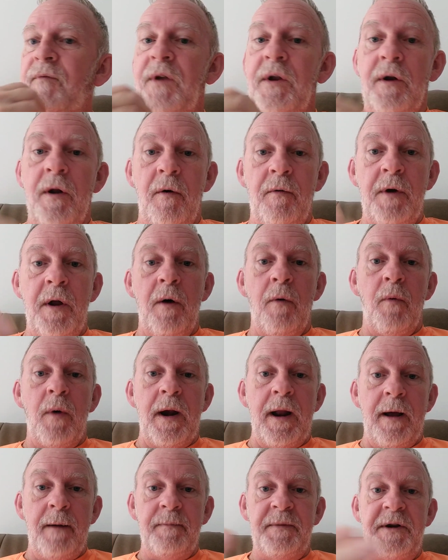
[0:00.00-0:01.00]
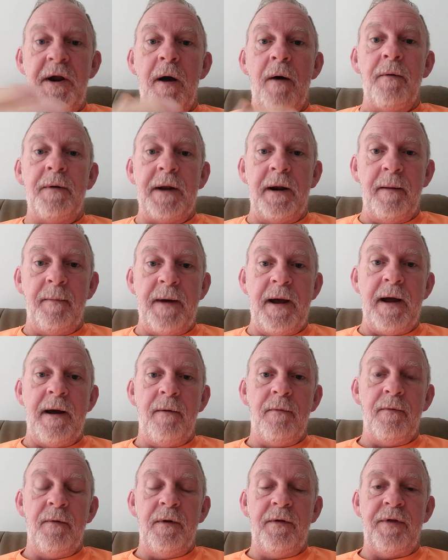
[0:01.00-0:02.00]
you don't know what I'm talking
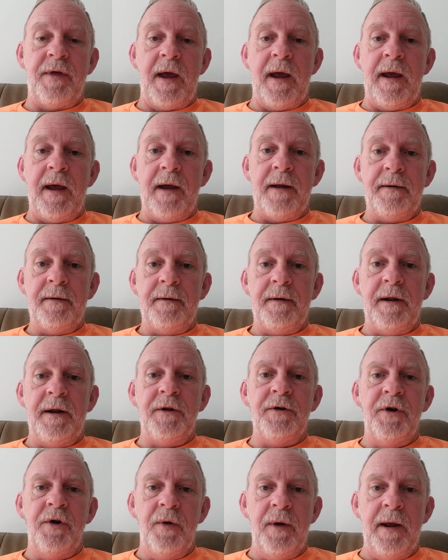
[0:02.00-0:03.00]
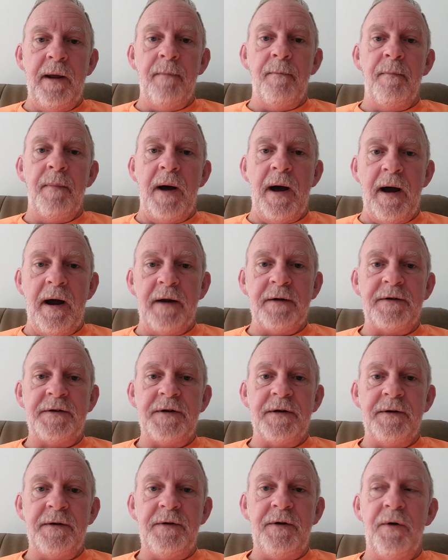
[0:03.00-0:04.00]
about with that. And you in
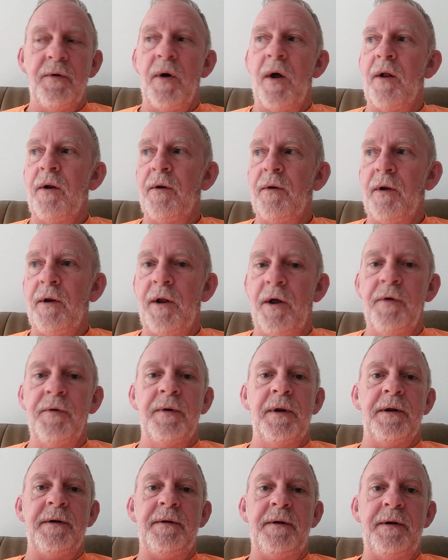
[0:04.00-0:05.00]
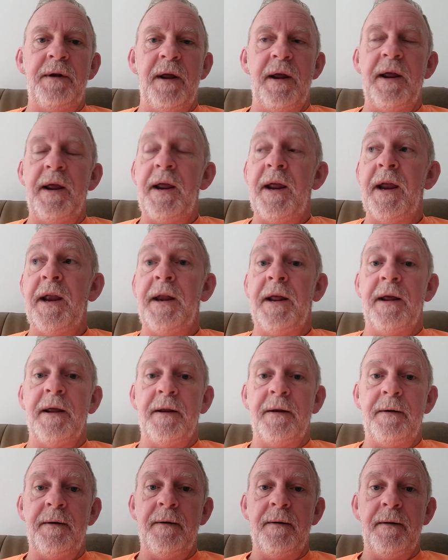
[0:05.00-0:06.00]
boxing, you a lunatic, you
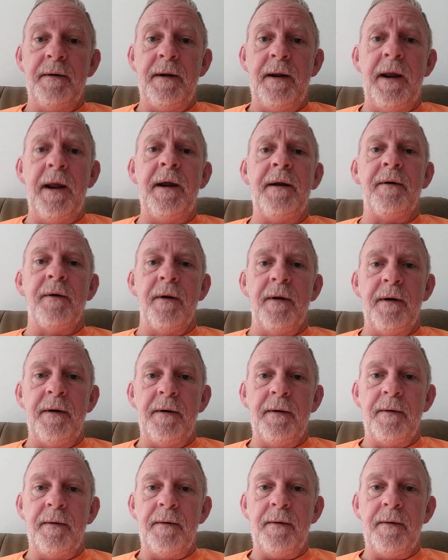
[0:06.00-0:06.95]
idiot, ignorant.